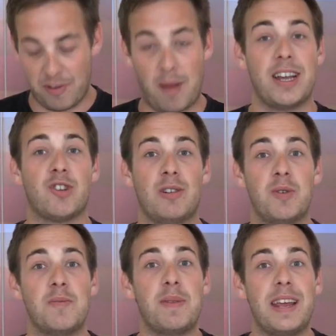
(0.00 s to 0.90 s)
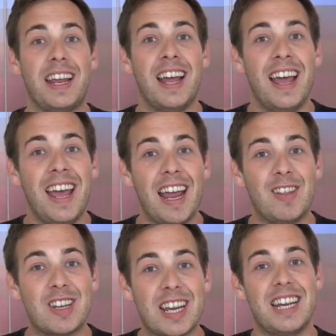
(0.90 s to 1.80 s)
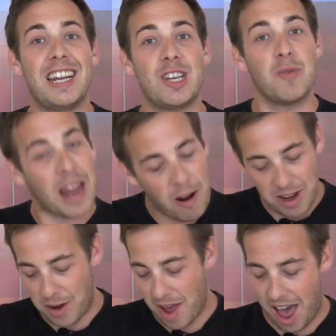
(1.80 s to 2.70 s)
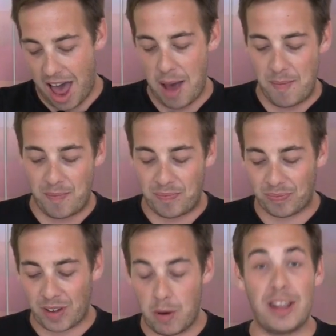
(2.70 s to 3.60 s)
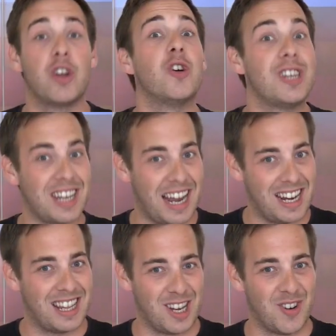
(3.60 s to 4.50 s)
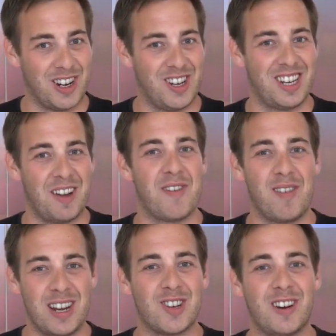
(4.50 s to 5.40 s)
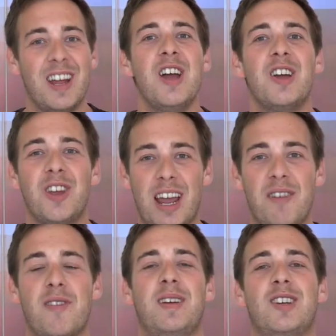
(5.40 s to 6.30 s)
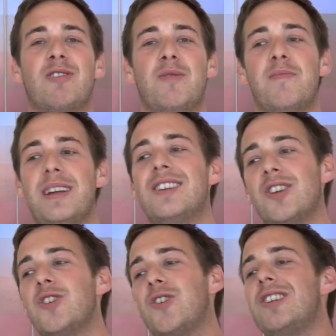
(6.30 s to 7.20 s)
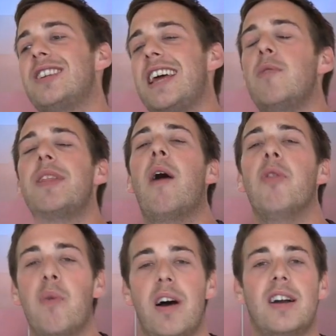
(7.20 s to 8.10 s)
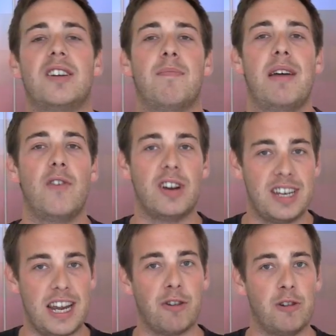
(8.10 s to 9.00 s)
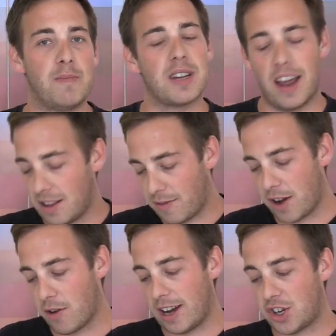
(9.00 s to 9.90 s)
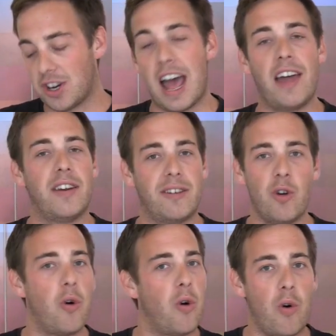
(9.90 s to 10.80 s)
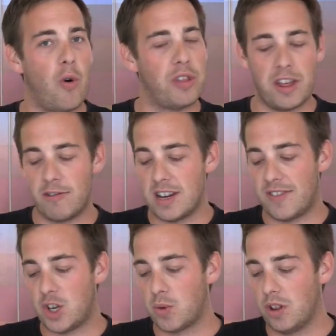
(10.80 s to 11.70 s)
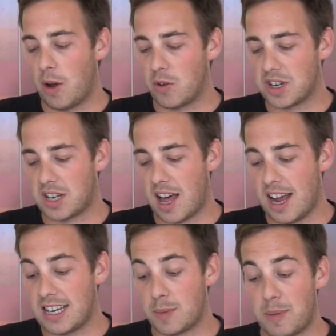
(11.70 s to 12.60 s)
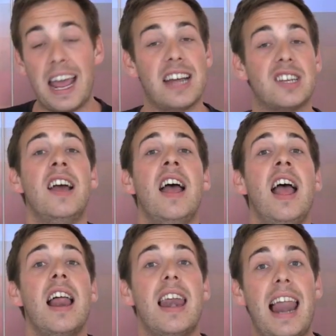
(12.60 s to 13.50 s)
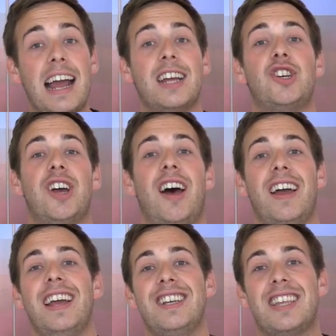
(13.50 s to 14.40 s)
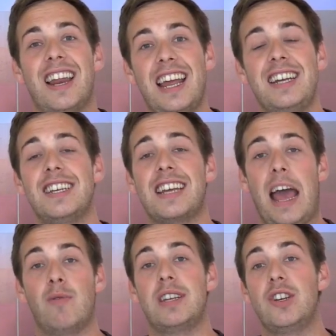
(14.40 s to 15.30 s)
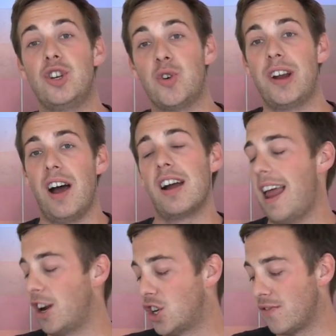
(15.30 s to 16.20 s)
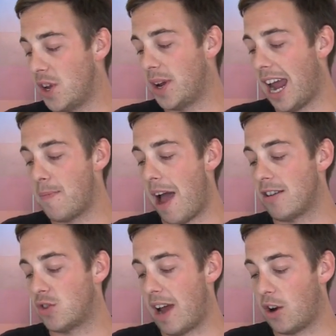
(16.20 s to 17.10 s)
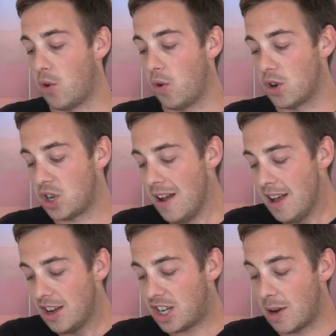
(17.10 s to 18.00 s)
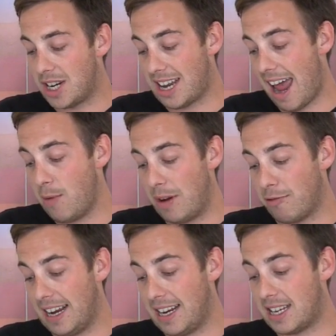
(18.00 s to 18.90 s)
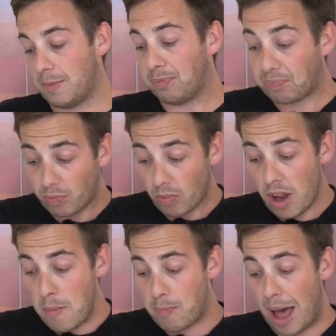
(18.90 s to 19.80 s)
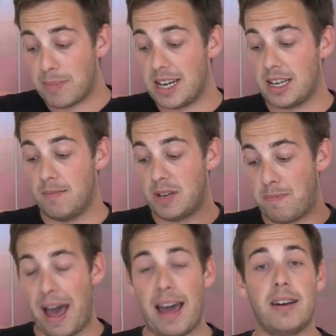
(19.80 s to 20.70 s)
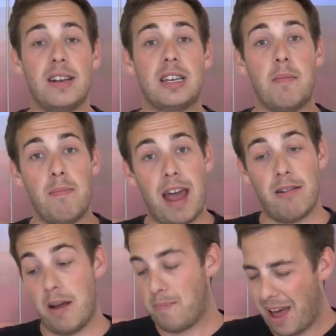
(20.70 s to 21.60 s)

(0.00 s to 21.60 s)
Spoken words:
family history wouldn't be in the state it is without you. In the good state, that's what I should say. UK family history wouldn't be in such a good state without the work done by volunteer groups like the Federation and all the other individual local societies. But yes, Lancashire is the latest county to join our collection of UK parish records. So today we've released baptisms, bans, marriages